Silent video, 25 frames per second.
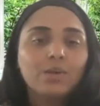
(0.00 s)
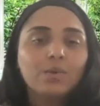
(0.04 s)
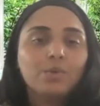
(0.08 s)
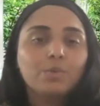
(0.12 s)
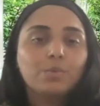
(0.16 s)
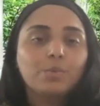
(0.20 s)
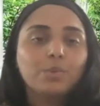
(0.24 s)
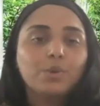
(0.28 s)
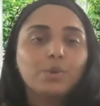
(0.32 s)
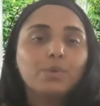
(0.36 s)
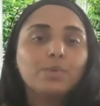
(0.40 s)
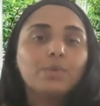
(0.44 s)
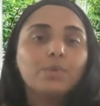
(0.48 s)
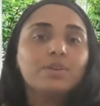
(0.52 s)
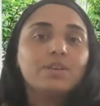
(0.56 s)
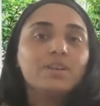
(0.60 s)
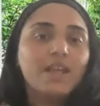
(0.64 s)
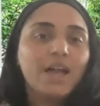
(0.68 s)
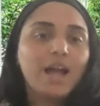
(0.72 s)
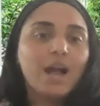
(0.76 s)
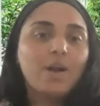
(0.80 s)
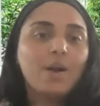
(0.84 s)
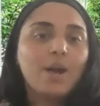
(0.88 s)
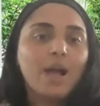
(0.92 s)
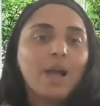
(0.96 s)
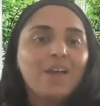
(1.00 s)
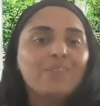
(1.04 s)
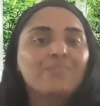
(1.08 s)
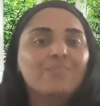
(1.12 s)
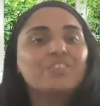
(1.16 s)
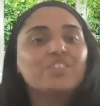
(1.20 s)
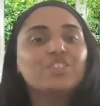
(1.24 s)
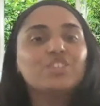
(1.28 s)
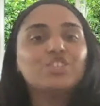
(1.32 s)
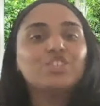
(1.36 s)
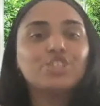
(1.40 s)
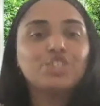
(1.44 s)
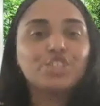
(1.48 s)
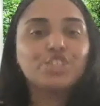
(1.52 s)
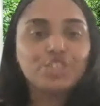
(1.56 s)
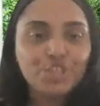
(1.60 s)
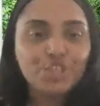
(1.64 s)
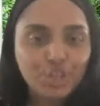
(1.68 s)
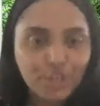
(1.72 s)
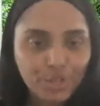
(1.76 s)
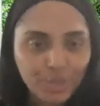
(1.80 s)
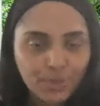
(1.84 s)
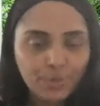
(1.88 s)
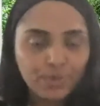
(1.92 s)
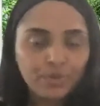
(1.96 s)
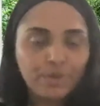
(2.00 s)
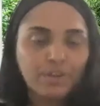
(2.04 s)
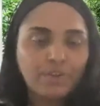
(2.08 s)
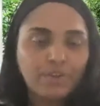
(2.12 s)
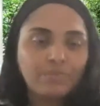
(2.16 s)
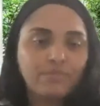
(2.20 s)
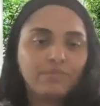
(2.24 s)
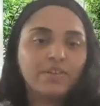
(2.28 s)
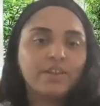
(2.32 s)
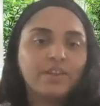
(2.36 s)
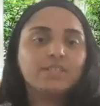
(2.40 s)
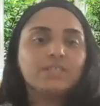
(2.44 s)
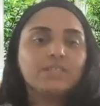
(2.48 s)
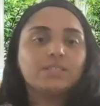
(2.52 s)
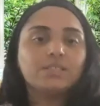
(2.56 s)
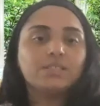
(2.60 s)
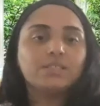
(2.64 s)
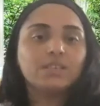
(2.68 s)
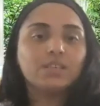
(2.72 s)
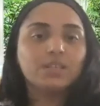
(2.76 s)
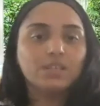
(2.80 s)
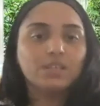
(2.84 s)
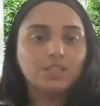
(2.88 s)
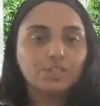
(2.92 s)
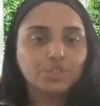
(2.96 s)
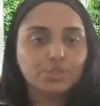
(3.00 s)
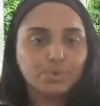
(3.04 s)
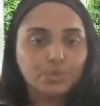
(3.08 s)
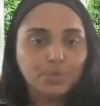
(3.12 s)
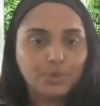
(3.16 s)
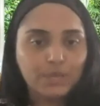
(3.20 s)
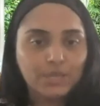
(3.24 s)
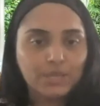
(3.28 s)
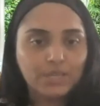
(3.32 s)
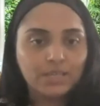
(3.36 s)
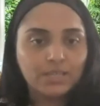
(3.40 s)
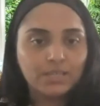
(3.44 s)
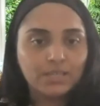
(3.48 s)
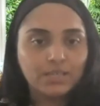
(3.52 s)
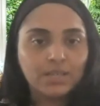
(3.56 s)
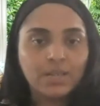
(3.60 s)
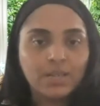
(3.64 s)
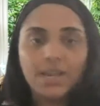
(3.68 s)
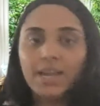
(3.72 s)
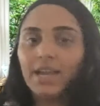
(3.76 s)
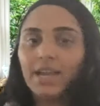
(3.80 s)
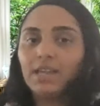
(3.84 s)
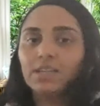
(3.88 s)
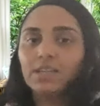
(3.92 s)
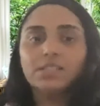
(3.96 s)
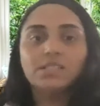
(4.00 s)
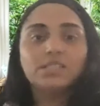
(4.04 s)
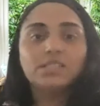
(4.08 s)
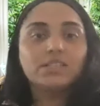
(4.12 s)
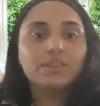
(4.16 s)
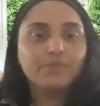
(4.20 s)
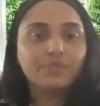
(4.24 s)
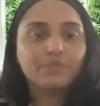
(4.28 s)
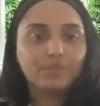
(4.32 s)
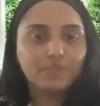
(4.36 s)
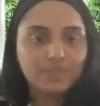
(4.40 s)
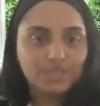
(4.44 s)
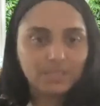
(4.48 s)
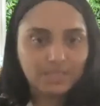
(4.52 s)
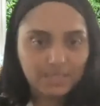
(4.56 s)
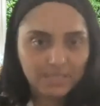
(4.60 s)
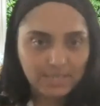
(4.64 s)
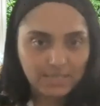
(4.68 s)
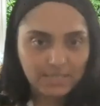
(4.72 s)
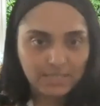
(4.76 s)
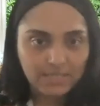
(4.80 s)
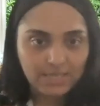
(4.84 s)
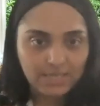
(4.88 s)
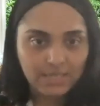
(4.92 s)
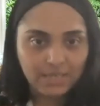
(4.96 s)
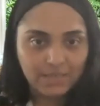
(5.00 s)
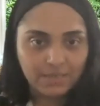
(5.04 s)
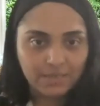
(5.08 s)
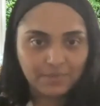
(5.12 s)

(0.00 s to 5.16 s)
we were now having 2 events each week in a different city.